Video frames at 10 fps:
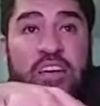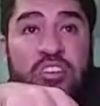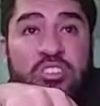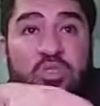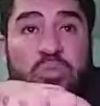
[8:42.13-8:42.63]

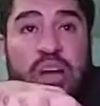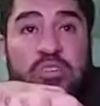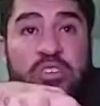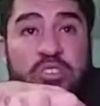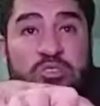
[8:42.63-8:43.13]
So by
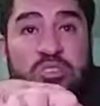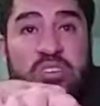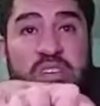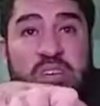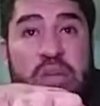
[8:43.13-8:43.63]

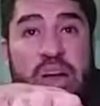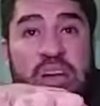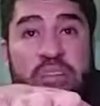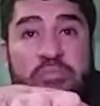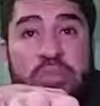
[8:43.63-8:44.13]
reducing the amount
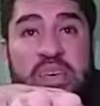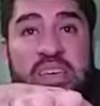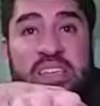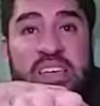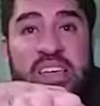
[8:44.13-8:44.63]
of
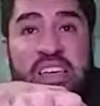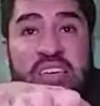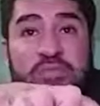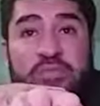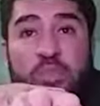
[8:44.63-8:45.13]

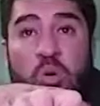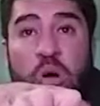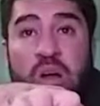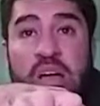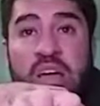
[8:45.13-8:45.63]

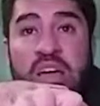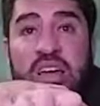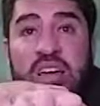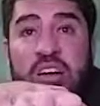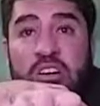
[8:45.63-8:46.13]
PDE4,
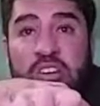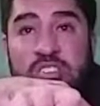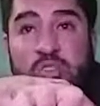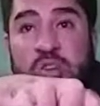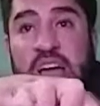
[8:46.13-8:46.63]

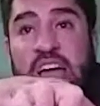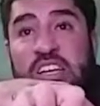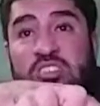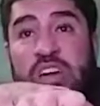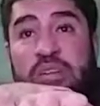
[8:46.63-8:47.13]
artichoke
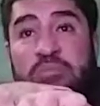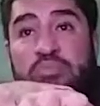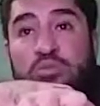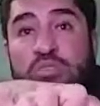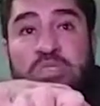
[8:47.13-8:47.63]
extract
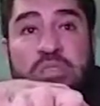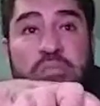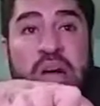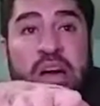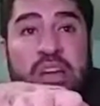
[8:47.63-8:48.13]
boosts the
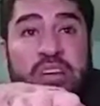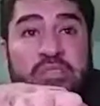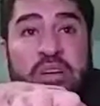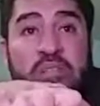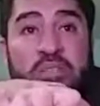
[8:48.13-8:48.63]
amount of
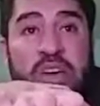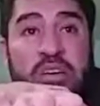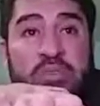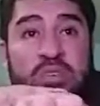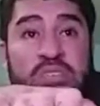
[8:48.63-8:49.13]

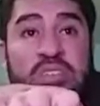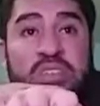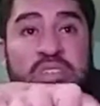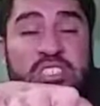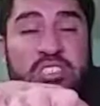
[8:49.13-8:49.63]
available
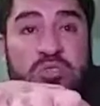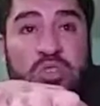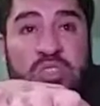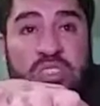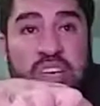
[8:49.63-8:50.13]

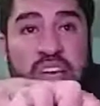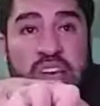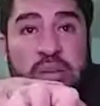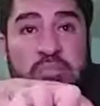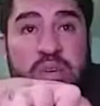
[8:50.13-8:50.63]
small
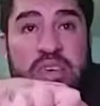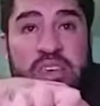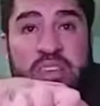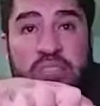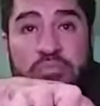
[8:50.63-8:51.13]
CAMP
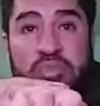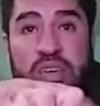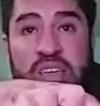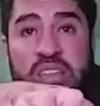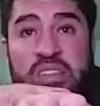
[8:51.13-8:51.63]
in the
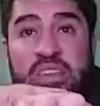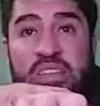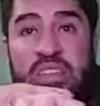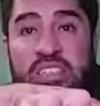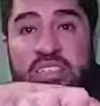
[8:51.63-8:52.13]
brain.
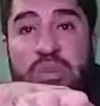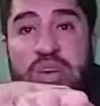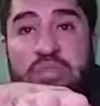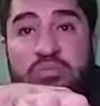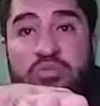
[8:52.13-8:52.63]
This may
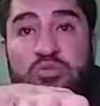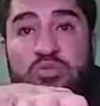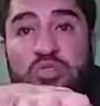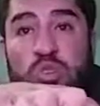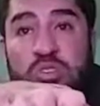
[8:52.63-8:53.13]
improve
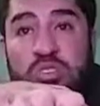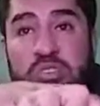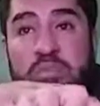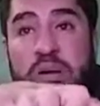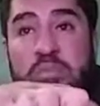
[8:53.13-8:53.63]

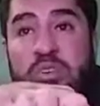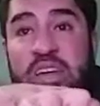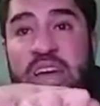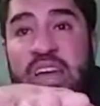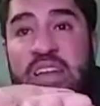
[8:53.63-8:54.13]
short-term
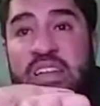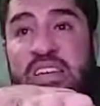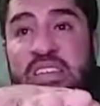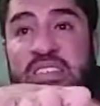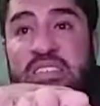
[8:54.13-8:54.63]
memory and
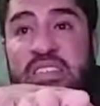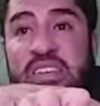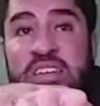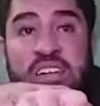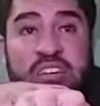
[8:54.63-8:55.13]
its
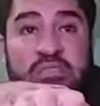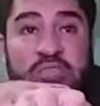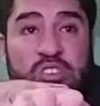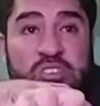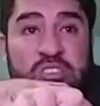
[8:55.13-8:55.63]

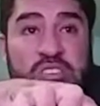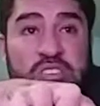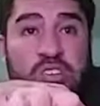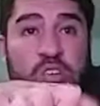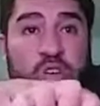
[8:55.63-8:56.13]
conversion
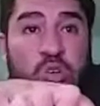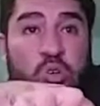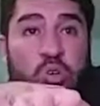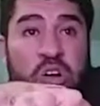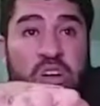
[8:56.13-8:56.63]

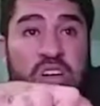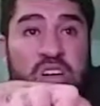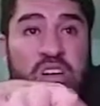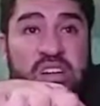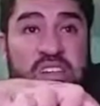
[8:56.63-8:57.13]
or
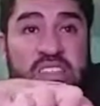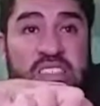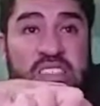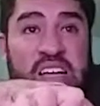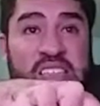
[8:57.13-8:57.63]

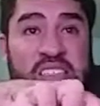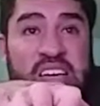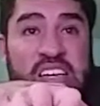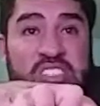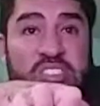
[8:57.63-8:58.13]

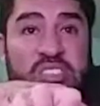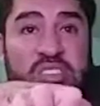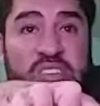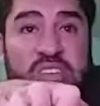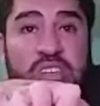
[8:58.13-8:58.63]

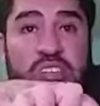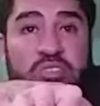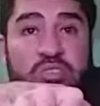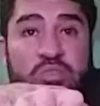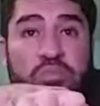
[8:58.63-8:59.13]
consolidation
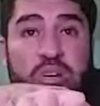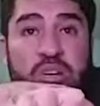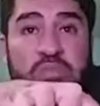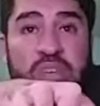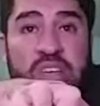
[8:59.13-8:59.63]
into
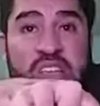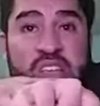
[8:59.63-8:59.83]
permanent